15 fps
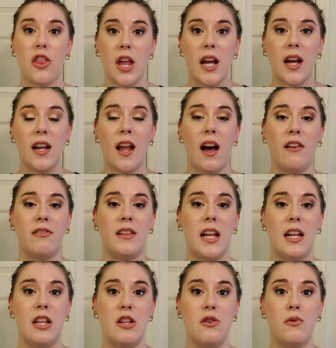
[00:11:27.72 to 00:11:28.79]
thick enough
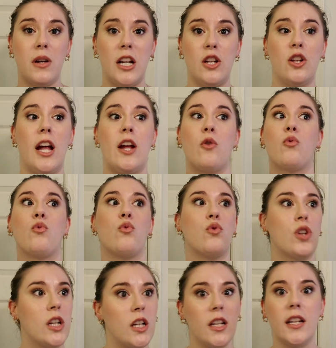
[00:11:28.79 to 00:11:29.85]
that you can like
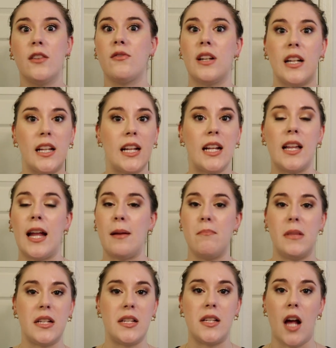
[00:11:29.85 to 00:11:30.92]
really really like
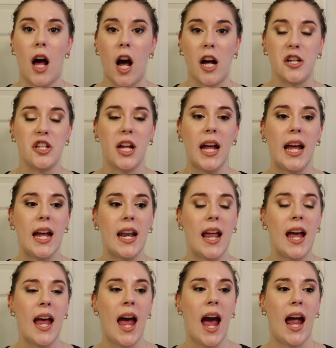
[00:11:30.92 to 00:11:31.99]
massage it
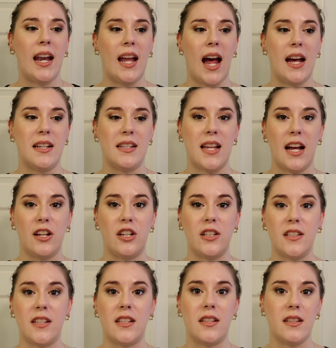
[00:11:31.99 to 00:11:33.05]
and it has that
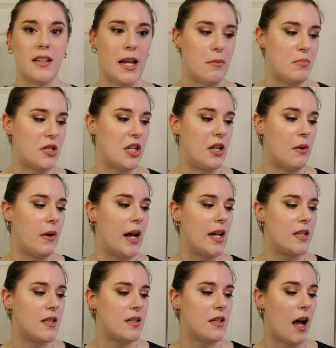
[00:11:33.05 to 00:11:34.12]
good slip to
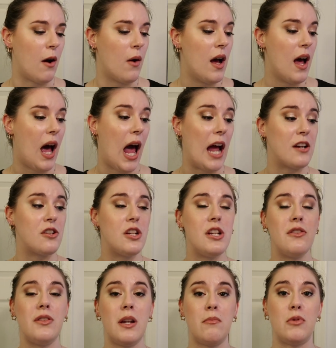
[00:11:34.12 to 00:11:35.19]
it so I actually
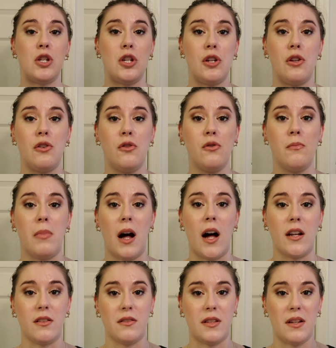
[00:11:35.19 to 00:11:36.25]
used up two
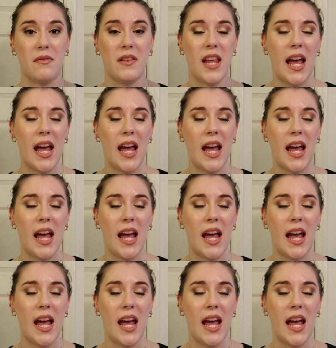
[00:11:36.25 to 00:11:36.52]
bottles of